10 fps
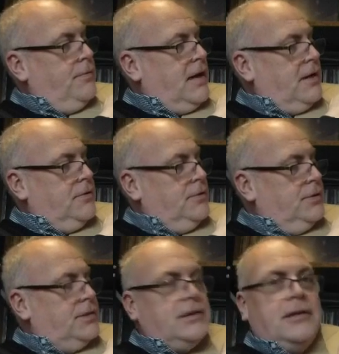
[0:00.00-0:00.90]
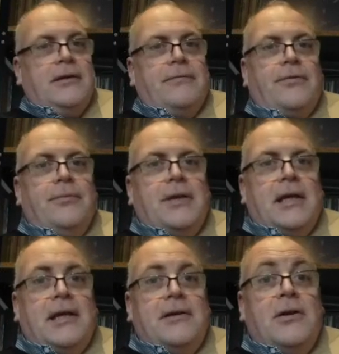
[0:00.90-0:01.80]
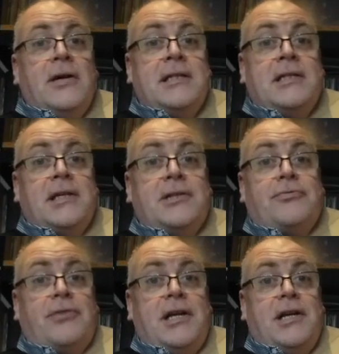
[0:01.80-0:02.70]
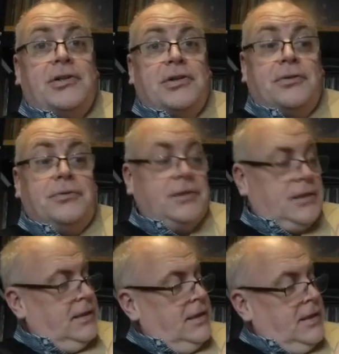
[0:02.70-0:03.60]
Records from the 90s reissues.